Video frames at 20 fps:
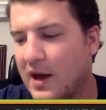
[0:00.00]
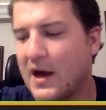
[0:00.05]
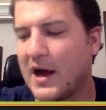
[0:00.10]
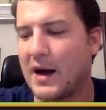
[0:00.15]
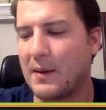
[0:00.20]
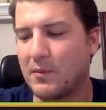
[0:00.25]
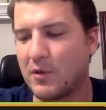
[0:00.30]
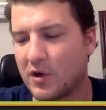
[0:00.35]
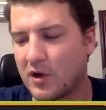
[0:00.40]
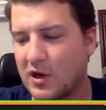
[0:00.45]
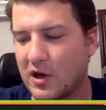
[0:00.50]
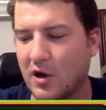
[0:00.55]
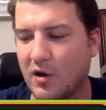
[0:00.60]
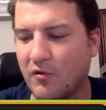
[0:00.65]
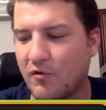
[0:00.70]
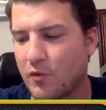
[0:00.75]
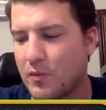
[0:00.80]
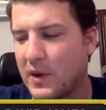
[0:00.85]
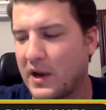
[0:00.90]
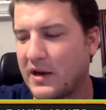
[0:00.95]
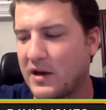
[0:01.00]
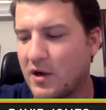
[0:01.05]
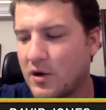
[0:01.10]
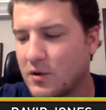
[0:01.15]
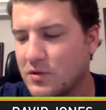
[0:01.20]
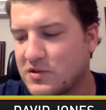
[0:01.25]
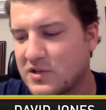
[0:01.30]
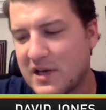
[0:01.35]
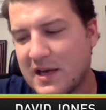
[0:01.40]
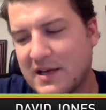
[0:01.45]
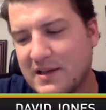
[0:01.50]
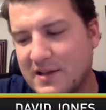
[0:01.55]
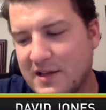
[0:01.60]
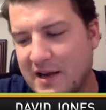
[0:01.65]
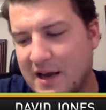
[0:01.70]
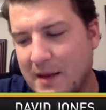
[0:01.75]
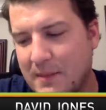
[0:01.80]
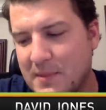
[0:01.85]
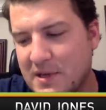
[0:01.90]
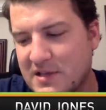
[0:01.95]
I'm looking over my notes. Did
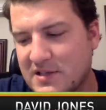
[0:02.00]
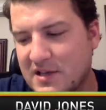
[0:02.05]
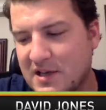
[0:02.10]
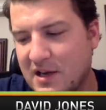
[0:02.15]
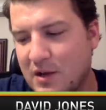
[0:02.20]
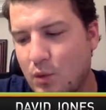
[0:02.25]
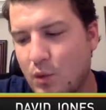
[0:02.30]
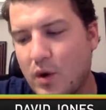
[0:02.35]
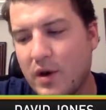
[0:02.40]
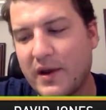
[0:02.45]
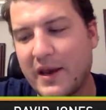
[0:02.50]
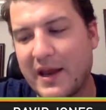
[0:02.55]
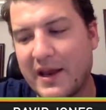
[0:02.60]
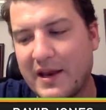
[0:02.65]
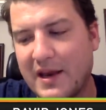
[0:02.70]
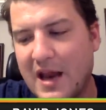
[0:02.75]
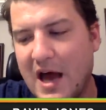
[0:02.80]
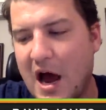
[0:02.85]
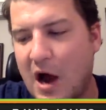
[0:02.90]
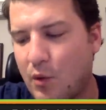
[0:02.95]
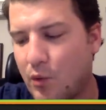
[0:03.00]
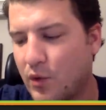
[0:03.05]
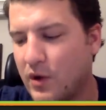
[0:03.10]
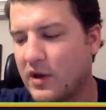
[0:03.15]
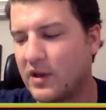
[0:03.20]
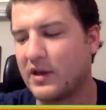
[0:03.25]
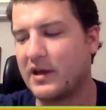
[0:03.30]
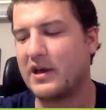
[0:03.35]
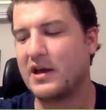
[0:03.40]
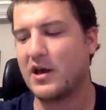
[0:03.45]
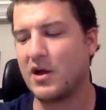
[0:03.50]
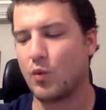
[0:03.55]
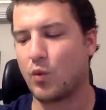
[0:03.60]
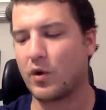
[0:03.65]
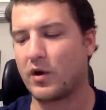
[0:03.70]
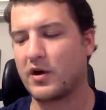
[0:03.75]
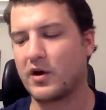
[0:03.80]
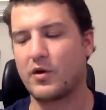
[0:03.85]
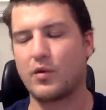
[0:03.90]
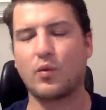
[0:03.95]
I miss anyone? Not really. We're
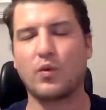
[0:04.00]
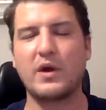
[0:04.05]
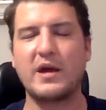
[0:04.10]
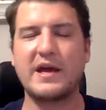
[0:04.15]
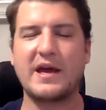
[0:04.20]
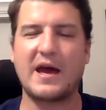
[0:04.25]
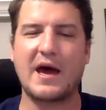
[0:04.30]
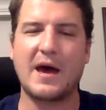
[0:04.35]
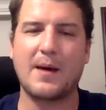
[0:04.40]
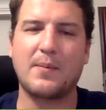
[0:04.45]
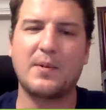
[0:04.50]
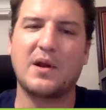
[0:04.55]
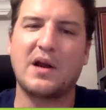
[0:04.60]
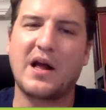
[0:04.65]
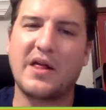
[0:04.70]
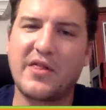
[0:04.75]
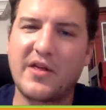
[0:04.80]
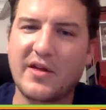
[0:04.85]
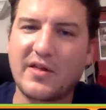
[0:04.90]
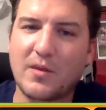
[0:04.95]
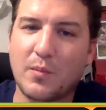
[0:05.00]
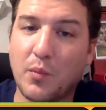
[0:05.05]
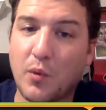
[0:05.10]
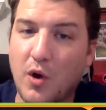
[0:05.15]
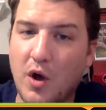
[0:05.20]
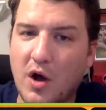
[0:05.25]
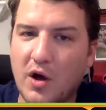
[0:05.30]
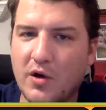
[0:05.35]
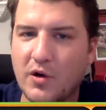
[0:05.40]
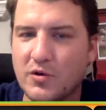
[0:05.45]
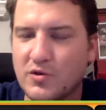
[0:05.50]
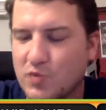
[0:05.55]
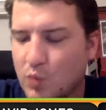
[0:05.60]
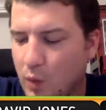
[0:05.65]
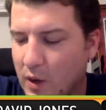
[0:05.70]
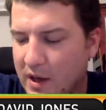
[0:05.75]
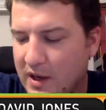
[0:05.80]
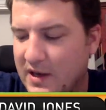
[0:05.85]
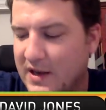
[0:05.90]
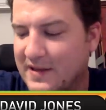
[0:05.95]
going to recap it. I think the Broncos
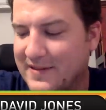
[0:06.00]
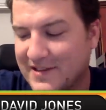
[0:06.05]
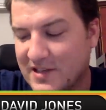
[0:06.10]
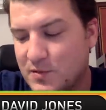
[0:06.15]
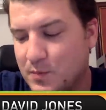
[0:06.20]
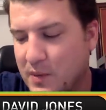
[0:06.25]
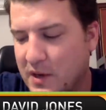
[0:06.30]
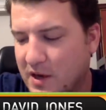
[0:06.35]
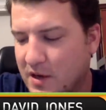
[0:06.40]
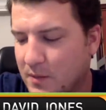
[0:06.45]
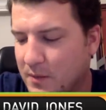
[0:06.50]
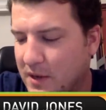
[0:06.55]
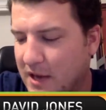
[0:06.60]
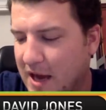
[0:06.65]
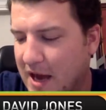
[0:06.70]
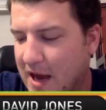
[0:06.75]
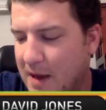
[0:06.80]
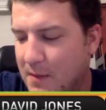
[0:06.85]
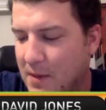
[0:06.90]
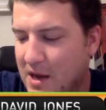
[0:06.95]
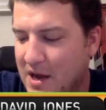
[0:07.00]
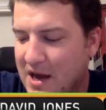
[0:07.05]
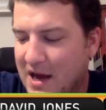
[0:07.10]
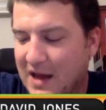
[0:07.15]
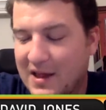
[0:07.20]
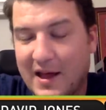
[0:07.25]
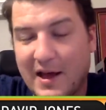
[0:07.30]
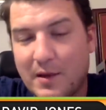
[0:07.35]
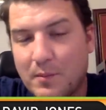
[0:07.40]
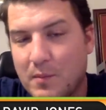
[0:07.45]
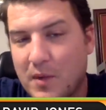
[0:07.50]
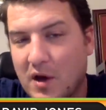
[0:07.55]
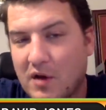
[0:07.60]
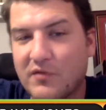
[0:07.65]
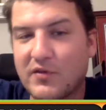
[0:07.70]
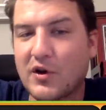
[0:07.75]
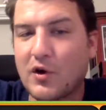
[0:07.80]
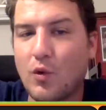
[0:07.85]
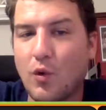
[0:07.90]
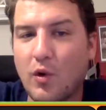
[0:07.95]
win in this pick 'em game. I like
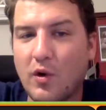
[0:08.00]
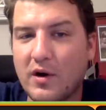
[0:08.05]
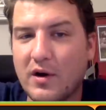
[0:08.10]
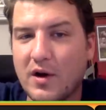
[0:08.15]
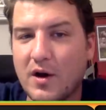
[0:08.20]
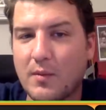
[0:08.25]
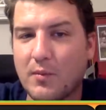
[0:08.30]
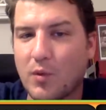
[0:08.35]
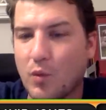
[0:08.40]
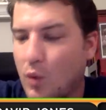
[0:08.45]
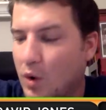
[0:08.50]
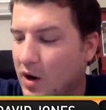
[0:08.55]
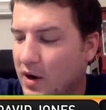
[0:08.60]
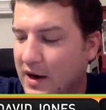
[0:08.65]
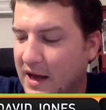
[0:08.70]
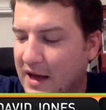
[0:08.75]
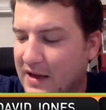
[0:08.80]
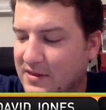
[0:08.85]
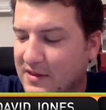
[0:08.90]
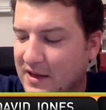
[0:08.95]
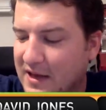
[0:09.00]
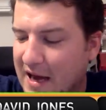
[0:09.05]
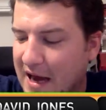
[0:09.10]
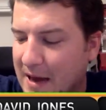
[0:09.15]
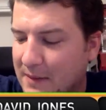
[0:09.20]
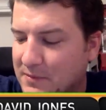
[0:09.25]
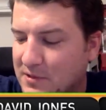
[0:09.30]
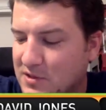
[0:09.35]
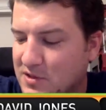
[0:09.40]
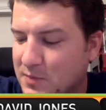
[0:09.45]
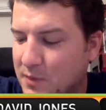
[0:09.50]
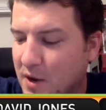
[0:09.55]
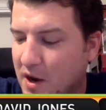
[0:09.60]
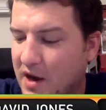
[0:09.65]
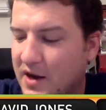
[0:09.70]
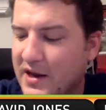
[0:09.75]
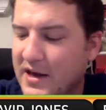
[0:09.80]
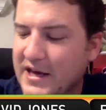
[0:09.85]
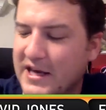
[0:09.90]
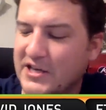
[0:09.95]
Melvin Gordon, number one, at the captain
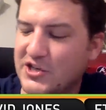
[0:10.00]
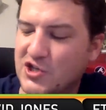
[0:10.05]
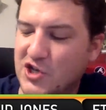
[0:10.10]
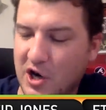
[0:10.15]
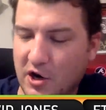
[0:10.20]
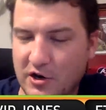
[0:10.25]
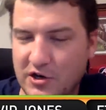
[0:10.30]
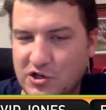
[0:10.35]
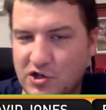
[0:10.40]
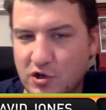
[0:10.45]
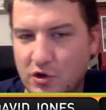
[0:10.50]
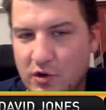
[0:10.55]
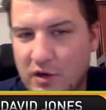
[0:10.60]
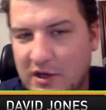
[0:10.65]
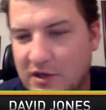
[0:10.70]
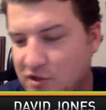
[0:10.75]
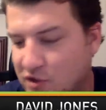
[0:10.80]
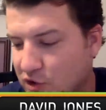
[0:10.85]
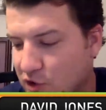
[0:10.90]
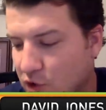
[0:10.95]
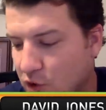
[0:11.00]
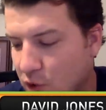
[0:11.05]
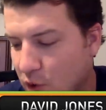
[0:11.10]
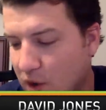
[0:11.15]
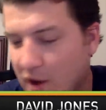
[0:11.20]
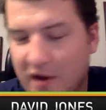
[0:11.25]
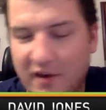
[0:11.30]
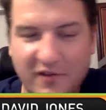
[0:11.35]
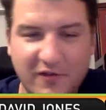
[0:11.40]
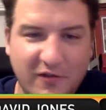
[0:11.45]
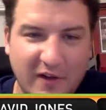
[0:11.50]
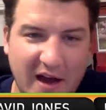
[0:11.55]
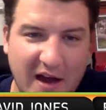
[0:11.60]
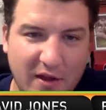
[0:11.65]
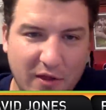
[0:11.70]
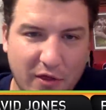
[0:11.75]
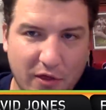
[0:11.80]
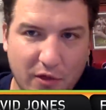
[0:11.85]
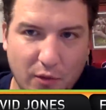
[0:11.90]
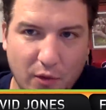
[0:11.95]
spot. Jerry Jeudy, two.
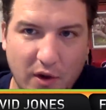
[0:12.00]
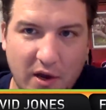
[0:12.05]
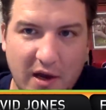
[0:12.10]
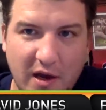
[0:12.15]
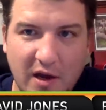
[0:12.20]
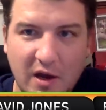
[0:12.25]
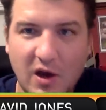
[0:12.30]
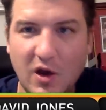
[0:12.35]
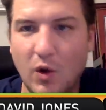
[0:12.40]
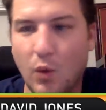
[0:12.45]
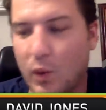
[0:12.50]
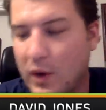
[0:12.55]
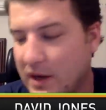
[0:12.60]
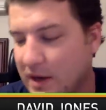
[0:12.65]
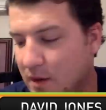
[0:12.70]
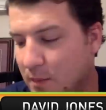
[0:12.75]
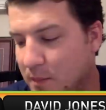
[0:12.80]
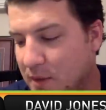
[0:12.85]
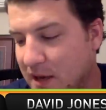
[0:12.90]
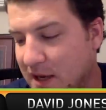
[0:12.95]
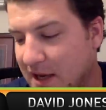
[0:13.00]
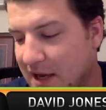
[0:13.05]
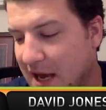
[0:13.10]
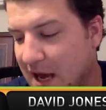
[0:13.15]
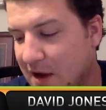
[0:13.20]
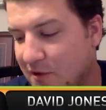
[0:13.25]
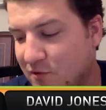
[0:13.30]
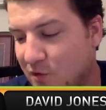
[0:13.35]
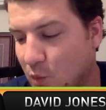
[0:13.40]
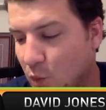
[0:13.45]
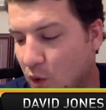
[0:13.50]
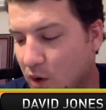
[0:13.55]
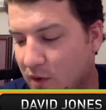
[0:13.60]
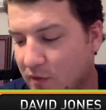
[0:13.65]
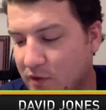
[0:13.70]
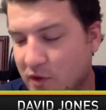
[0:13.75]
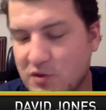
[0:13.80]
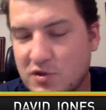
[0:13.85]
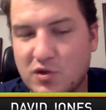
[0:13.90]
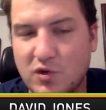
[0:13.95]
Fant, three. We need a big game from one of
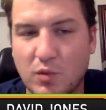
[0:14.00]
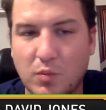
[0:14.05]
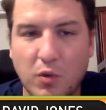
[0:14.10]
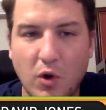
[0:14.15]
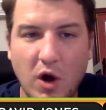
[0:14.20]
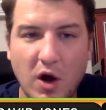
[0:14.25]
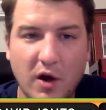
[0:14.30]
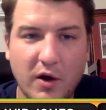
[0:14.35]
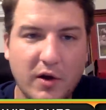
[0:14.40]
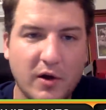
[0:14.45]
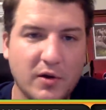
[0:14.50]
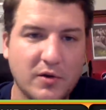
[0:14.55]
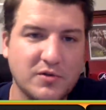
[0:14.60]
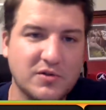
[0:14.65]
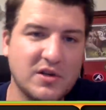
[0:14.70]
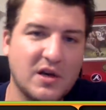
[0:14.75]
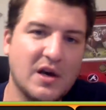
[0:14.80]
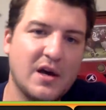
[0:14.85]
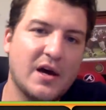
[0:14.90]
those two Broncos.